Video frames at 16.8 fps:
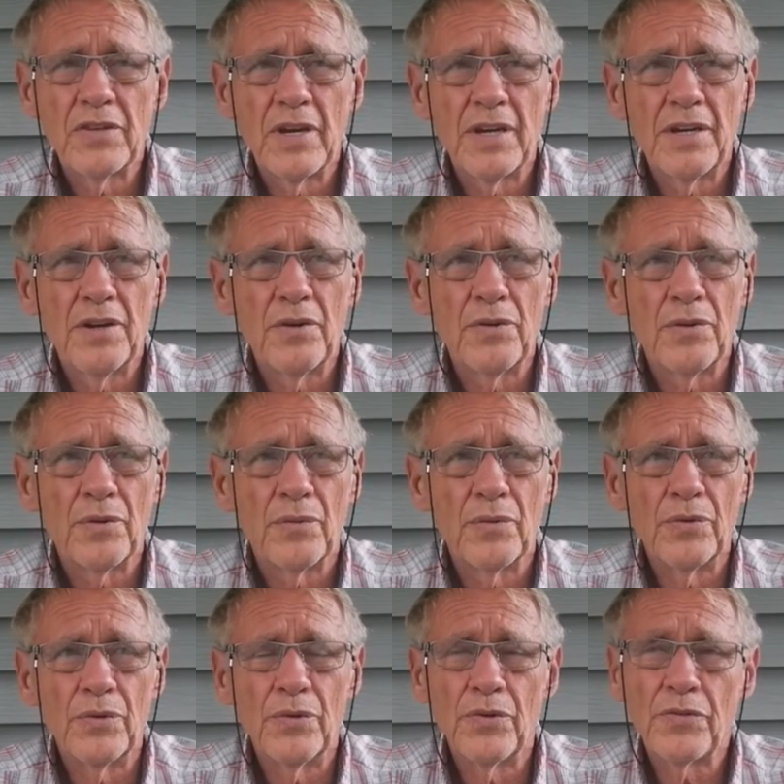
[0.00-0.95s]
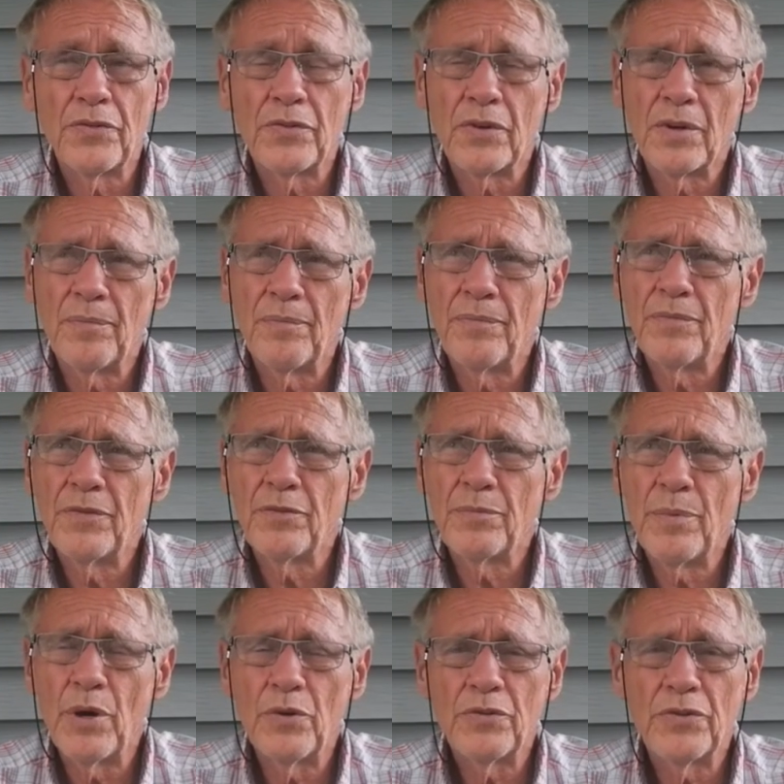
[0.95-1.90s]
I know the rules are
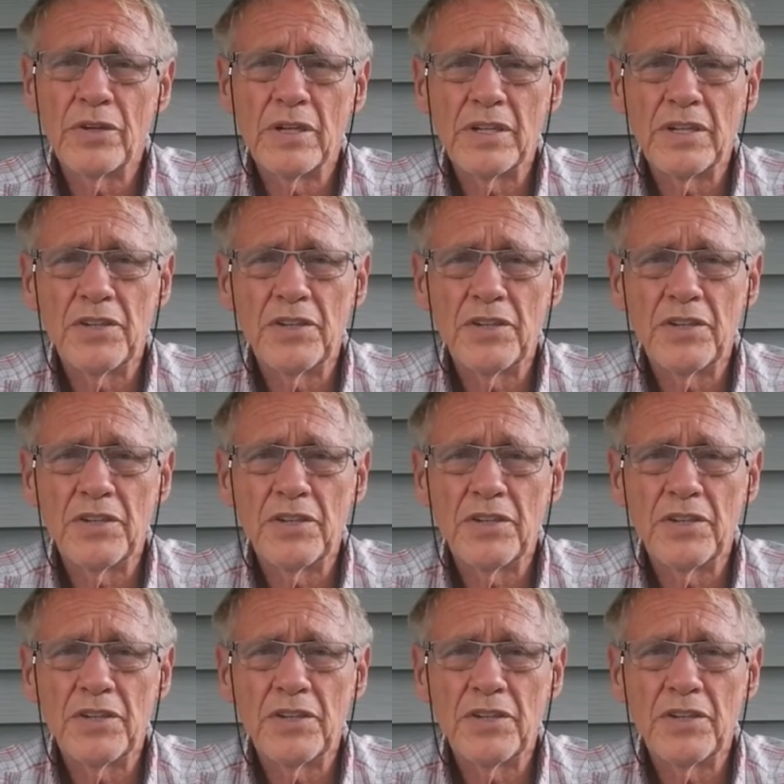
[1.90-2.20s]
supposedly